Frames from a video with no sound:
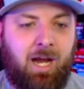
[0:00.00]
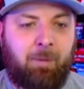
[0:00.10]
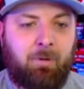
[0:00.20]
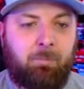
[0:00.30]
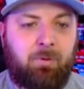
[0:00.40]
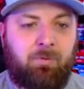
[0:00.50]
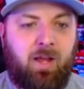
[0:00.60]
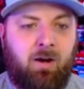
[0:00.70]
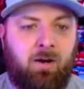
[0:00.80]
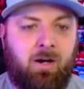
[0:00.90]
I'm going to put
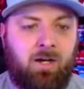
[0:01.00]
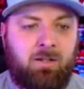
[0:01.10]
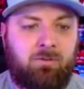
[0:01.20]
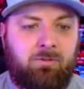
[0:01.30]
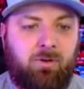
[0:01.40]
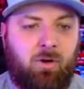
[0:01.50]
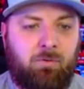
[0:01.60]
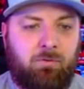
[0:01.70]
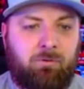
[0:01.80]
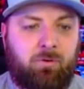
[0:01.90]
the odds
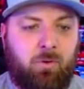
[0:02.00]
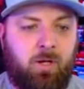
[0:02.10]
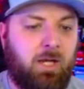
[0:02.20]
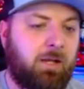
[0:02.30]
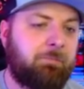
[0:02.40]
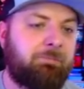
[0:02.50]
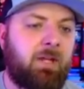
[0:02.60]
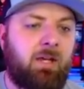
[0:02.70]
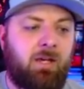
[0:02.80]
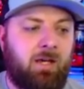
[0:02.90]
on the screen.
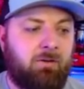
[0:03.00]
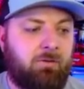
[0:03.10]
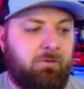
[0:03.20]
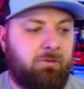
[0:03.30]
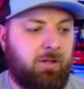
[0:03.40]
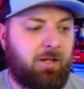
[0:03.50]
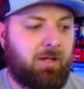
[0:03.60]
Here's